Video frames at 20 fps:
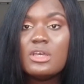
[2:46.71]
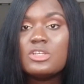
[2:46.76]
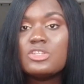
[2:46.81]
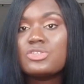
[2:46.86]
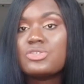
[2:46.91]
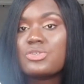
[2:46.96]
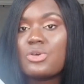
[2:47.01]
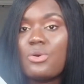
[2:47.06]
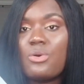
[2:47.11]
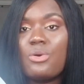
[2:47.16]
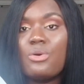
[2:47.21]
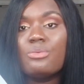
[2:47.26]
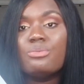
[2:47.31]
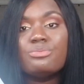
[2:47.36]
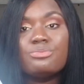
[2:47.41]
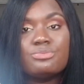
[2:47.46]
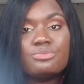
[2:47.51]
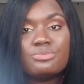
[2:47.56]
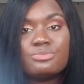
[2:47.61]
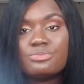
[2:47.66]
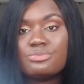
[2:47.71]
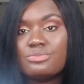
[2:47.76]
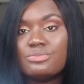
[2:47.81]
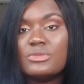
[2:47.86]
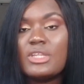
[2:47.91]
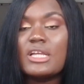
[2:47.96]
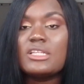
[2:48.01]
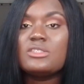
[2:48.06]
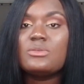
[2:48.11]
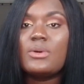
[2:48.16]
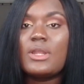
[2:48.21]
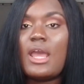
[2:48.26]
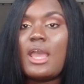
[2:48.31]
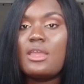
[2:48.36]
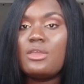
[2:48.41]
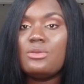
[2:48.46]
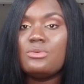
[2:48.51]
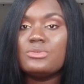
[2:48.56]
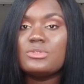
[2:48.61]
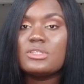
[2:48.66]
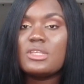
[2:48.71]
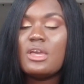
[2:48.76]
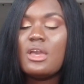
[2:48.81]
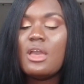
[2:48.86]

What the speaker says: so that's what I use.